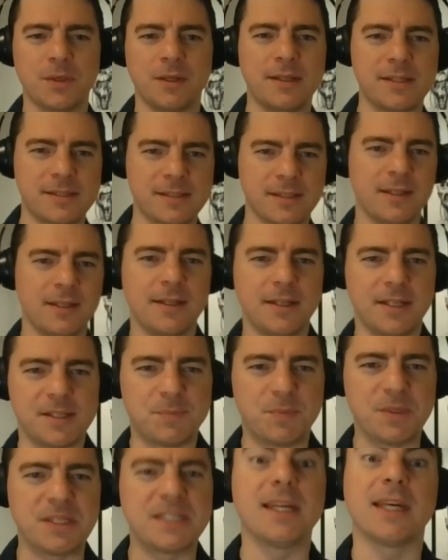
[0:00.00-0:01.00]
one is
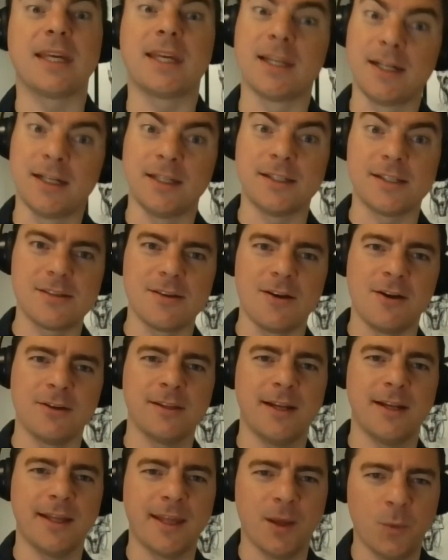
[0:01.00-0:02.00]
particularly a song
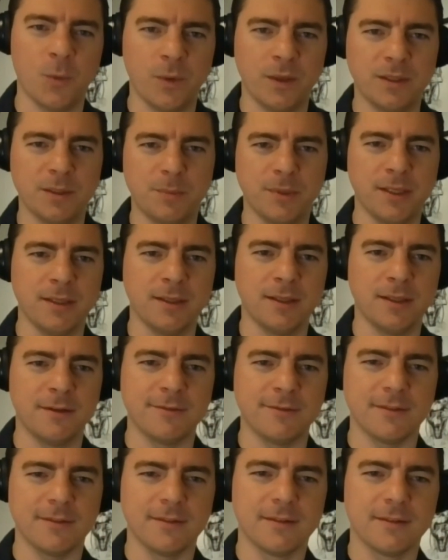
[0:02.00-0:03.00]
that I can't wait to play
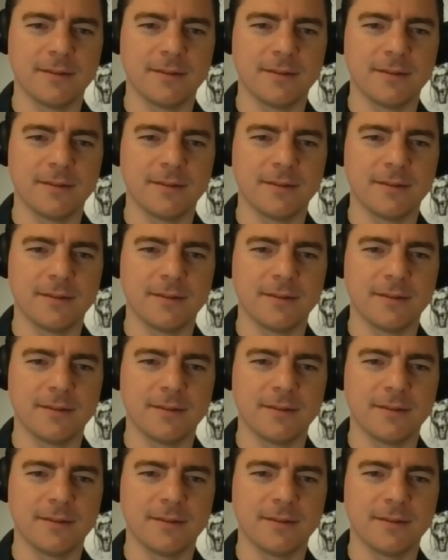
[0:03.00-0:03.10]
live?